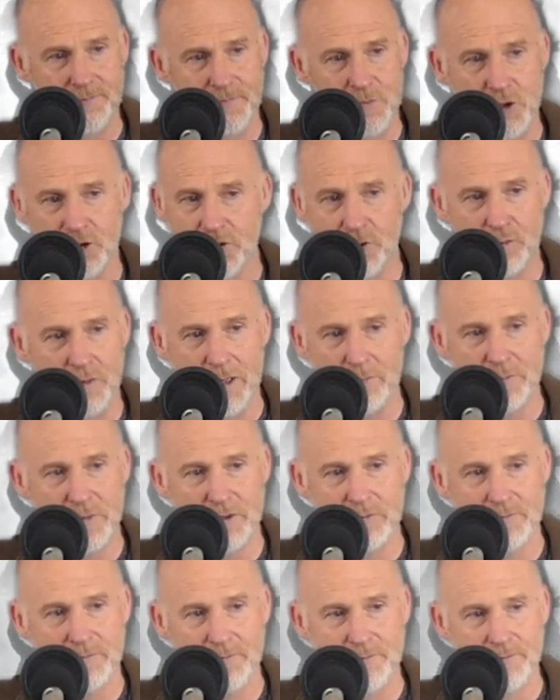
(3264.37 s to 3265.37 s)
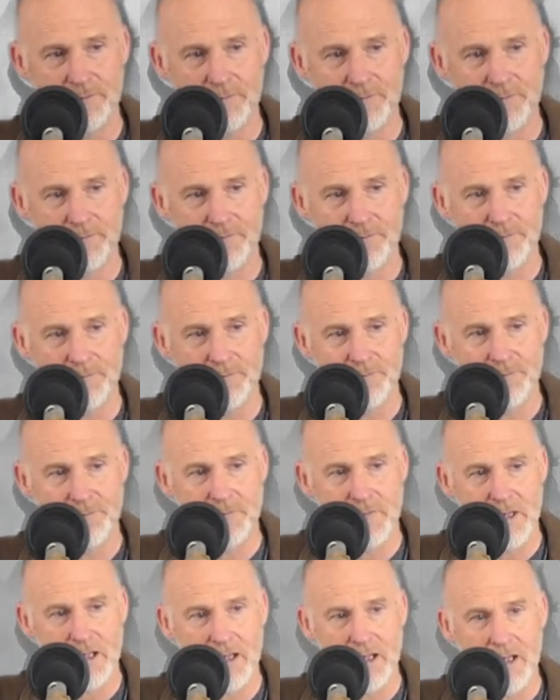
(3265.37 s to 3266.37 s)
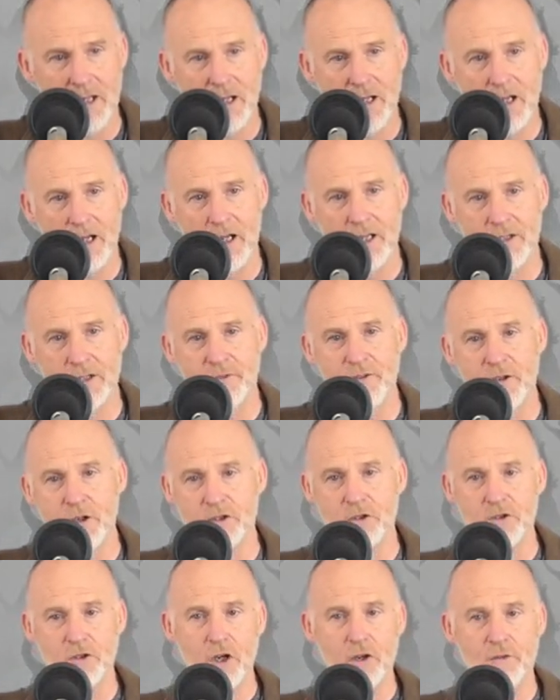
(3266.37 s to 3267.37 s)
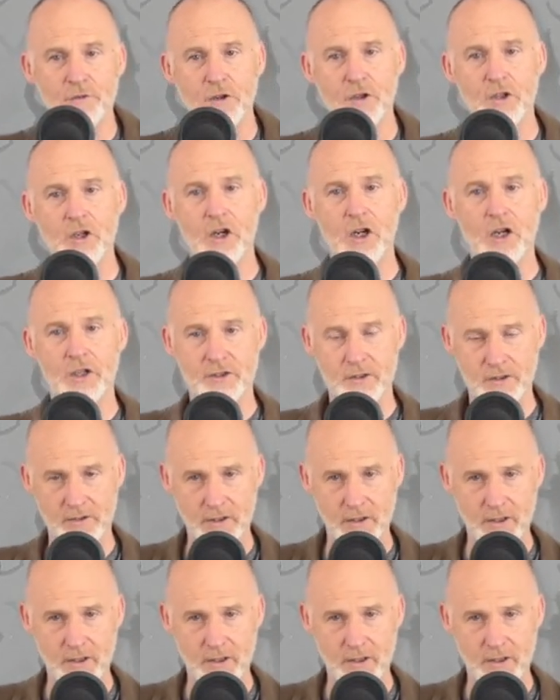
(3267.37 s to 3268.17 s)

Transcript: Just a remnant. And if it's not for God,